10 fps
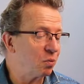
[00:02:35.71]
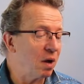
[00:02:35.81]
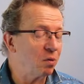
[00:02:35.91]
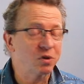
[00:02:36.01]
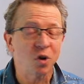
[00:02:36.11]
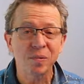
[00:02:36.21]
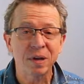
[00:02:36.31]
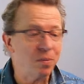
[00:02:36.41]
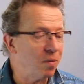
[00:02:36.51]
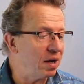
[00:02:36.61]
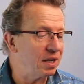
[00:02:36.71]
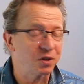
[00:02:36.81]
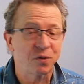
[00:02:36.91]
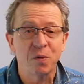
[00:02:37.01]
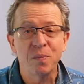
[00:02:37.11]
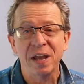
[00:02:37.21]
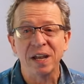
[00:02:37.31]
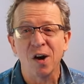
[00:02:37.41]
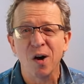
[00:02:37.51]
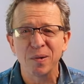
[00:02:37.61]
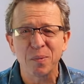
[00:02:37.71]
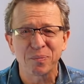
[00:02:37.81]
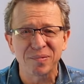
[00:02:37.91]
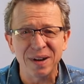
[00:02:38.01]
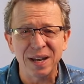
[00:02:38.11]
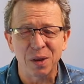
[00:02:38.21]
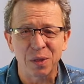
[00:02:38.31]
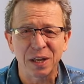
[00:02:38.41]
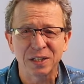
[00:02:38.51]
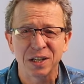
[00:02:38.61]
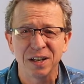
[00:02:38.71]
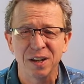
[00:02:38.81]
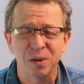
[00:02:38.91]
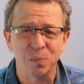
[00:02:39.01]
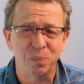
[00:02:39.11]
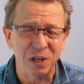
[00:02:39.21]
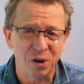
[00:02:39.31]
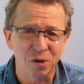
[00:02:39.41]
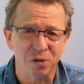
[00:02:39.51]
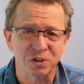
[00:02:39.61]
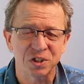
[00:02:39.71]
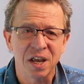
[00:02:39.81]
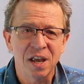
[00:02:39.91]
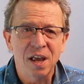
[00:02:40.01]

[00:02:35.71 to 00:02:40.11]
Well, Dorian minors, for me, are a brilliant thing to learn, because